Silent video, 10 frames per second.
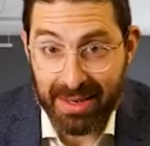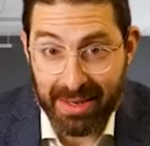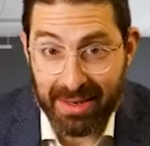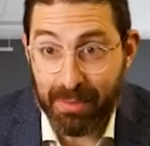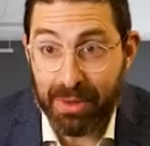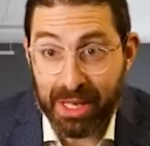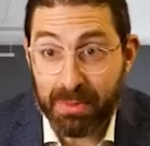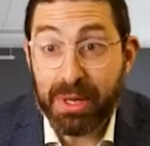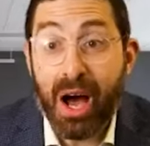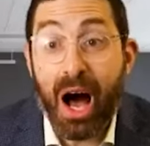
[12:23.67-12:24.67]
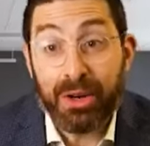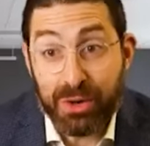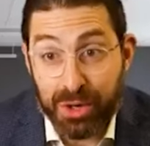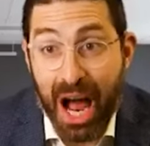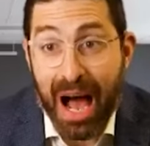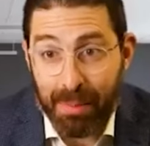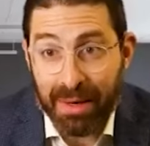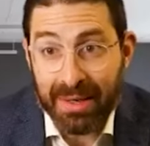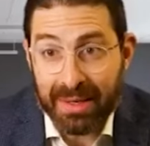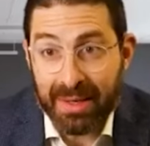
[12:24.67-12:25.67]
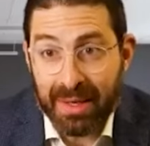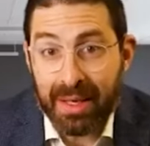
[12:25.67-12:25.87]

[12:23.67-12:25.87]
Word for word: This something's beyond your job. Right.